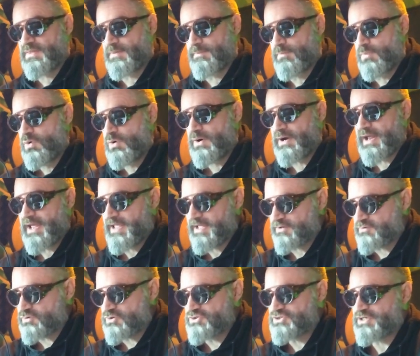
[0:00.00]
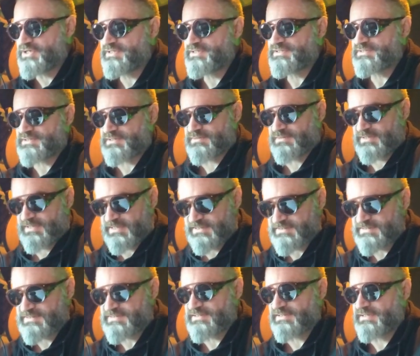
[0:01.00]
The more androgens,
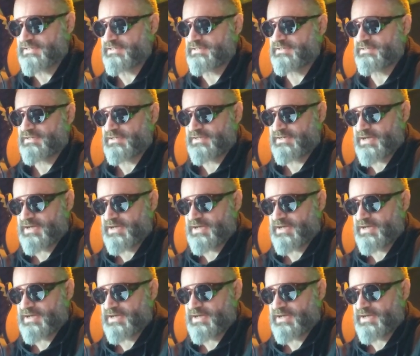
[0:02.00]
insulin,